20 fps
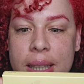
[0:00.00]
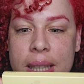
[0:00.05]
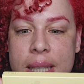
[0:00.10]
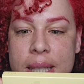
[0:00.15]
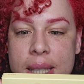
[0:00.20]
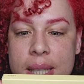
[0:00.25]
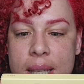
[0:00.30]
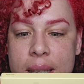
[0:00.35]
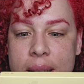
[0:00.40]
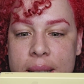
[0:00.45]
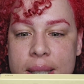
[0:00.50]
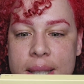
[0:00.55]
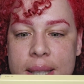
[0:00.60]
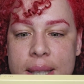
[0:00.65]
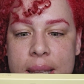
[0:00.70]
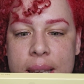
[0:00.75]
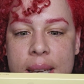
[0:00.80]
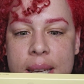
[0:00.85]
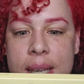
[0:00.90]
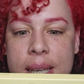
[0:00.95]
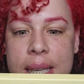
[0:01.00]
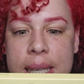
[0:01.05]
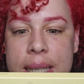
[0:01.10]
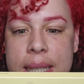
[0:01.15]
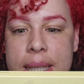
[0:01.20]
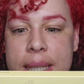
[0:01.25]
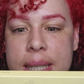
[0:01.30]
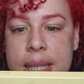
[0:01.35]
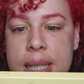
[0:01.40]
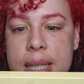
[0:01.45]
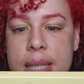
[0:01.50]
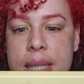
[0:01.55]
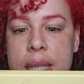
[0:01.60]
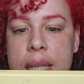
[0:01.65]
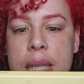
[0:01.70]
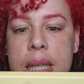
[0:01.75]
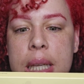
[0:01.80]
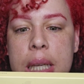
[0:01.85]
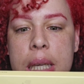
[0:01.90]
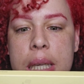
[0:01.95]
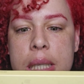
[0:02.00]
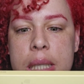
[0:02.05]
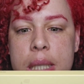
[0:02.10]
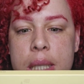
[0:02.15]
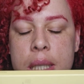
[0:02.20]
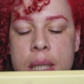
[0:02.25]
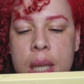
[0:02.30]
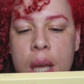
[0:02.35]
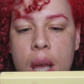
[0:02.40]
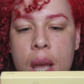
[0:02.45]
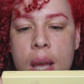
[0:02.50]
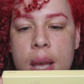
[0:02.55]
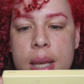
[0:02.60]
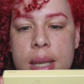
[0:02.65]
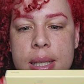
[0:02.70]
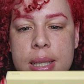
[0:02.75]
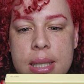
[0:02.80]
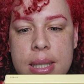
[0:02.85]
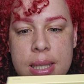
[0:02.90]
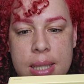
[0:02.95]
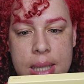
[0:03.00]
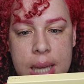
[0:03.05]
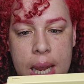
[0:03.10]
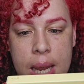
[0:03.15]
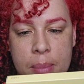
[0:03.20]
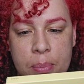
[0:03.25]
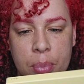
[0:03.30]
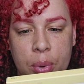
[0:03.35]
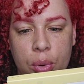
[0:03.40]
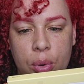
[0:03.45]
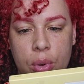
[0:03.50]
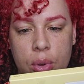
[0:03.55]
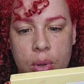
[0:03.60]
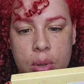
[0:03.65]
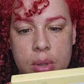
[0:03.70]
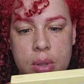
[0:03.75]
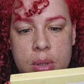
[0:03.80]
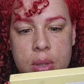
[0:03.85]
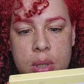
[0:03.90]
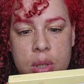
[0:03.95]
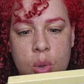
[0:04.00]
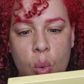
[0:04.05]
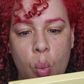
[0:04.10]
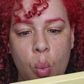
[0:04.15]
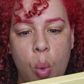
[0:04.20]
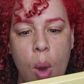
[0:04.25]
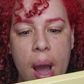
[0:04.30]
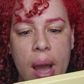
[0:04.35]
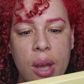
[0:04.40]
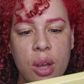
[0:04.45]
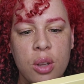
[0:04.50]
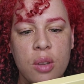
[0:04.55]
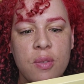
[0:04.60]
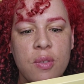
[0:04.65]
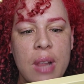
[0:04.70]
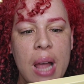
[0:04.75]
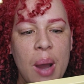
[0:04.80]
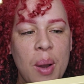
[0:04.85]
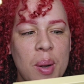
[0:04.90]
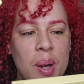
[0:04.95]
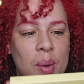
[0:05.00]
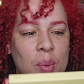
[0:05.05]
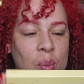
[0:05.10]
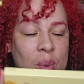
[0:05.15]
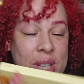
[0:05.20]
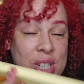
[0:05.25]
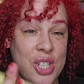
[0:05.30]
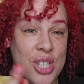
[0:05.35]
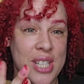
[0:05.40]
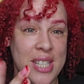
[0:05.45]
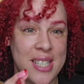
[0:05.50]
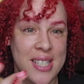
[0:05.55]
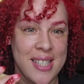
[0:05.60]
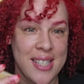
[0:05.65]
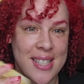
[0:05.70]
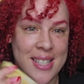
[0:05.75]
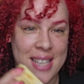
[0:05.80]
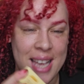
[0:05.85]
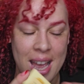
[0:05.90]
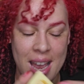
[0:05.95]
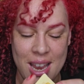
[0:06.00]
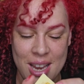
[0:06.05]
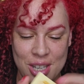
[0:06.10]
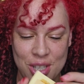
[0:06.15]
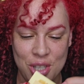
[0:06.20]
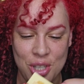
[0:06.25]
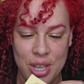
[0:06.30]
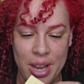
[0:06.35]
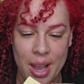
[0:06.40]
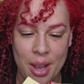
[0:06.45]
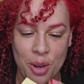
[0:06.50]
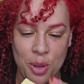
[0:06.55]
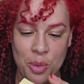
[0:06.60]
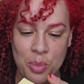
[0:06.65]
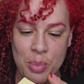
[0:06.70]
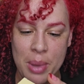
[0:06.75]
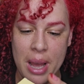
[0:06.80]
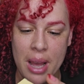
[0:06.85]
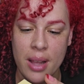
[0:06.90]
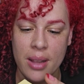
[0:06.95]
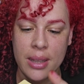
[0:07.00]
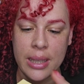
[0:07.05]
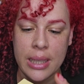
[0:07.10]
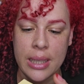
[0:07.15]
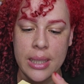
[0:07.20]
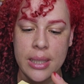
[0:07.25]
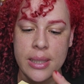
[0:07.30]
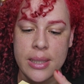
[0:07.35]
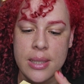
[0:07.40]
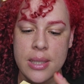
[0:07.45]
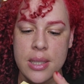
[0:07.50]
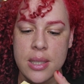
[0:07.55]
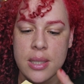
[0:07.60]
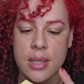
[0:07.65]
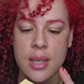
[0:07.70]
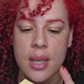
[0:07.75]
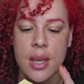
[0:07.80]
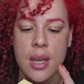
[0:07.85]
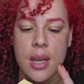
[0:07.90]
This is the Seasonless Staples Wildflower Wishes eyeshadow palette.